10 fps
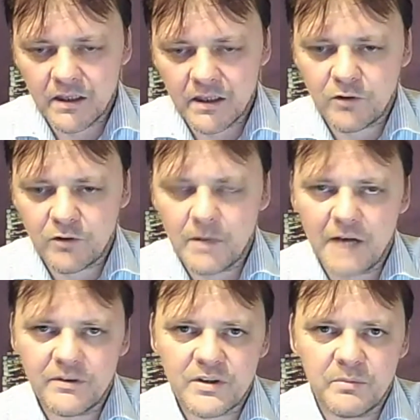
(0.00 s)
they've come
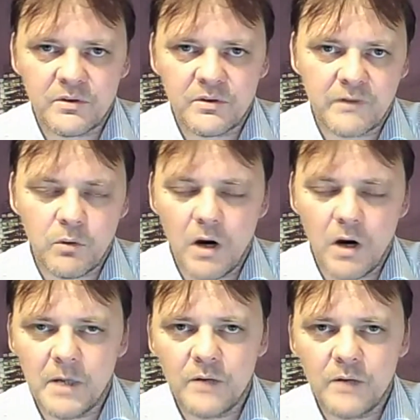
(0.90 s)
out in support of
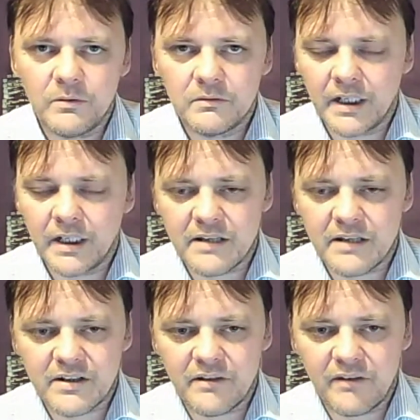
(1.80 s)
Cuomo
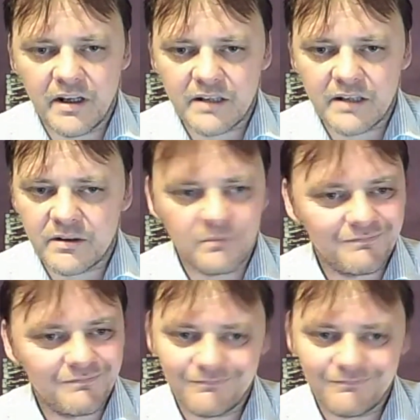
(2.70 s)
against Cynthia Nixon.